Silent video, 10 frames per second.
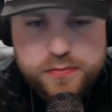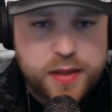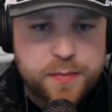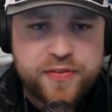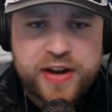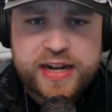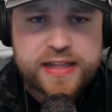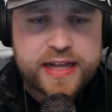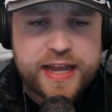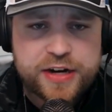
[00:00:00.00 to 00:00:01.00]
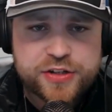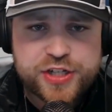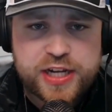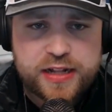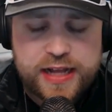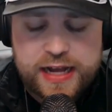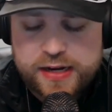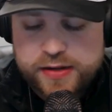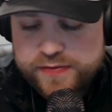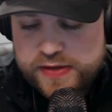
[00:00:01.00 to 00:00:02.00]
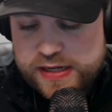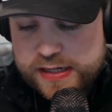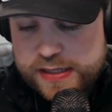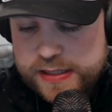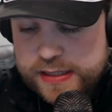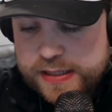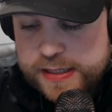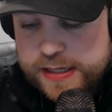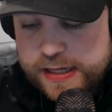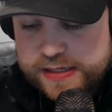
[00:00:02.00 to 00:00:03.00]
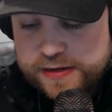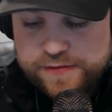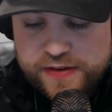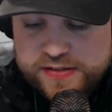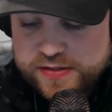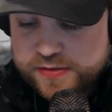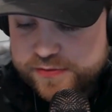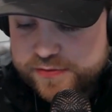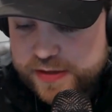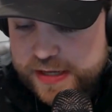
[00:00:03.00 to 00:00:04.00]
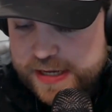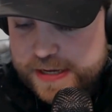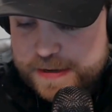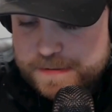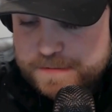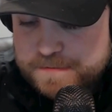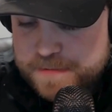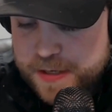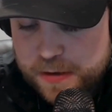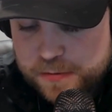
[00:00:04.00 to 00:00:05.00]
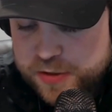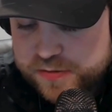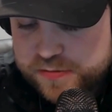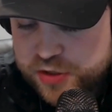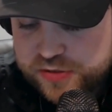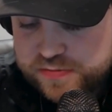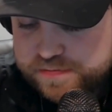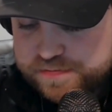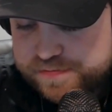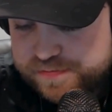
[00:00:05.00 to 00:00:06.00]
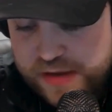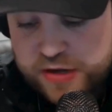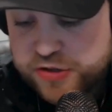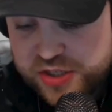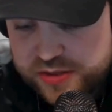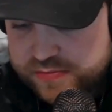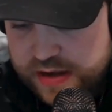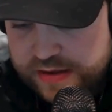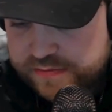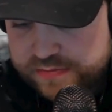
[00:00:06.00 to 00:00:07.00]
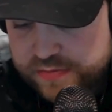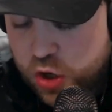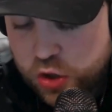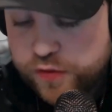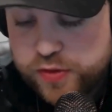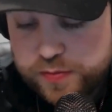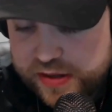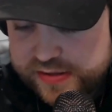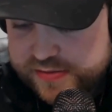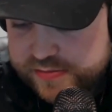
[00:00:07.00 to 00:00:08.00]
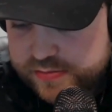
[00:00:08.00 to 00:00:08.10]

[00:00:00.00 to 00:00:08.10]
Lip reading: providing a lot of energy and a lot of defensive, just energy all over the place.